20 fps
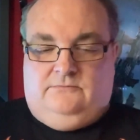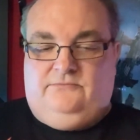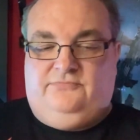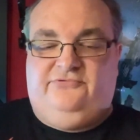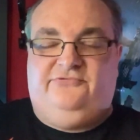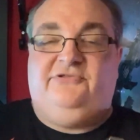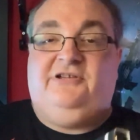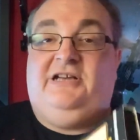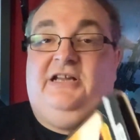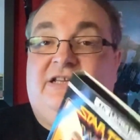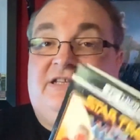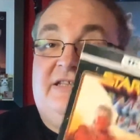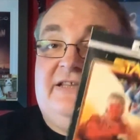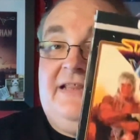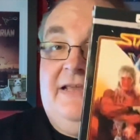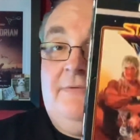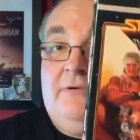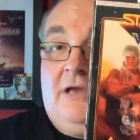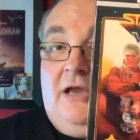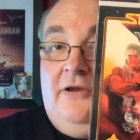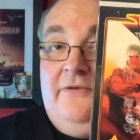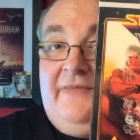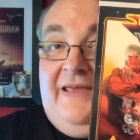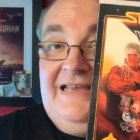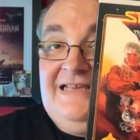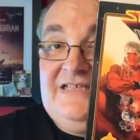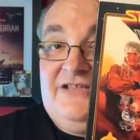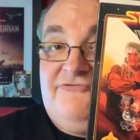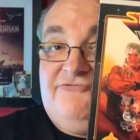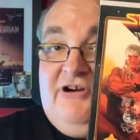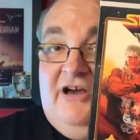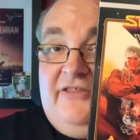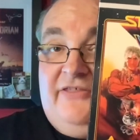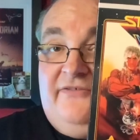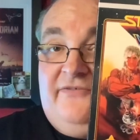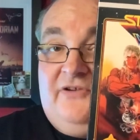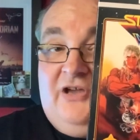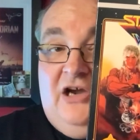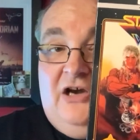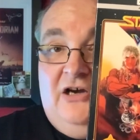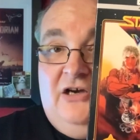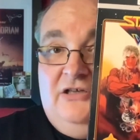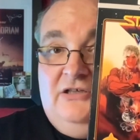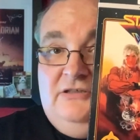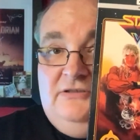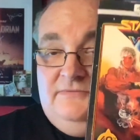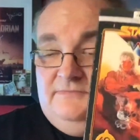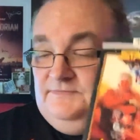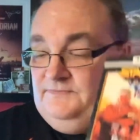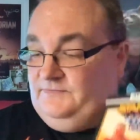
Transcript: Brilliant. So there we go. That is The Wrath of Khan.